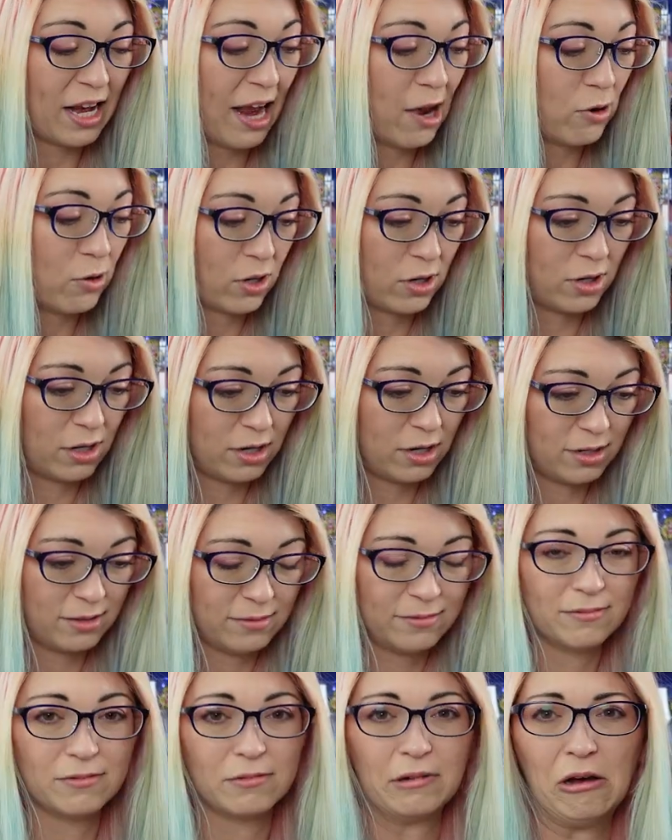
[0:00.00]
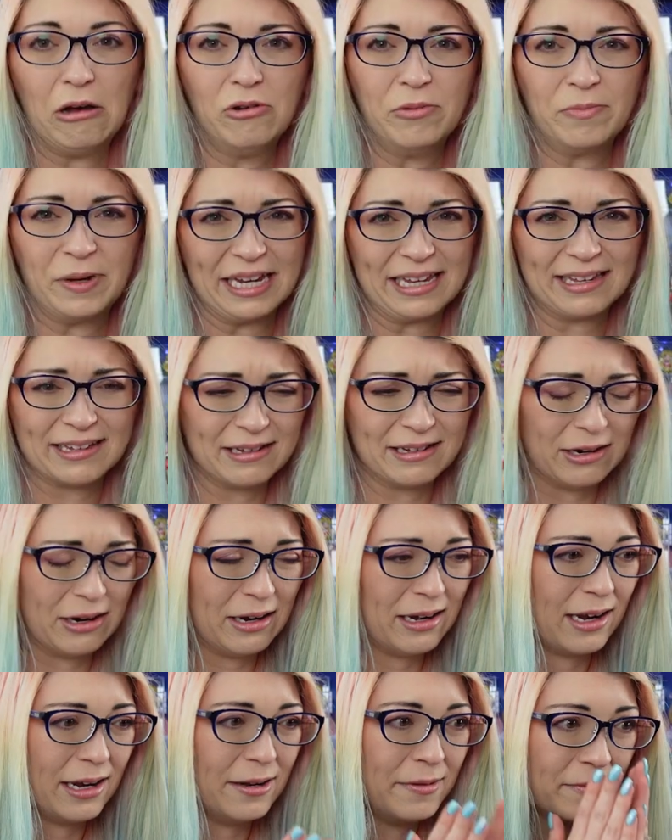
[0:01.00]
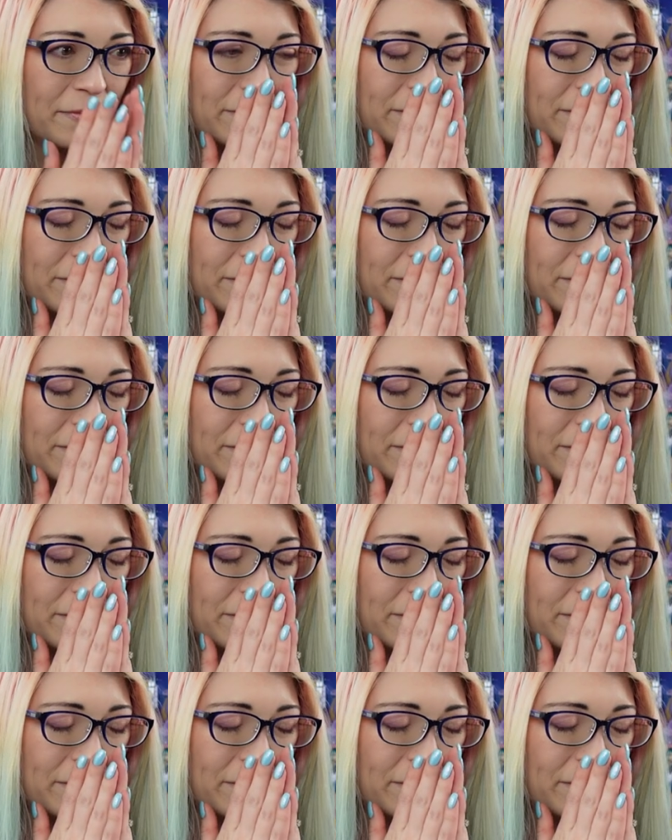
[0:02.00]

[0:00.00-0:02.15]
alcohol. Oh my God.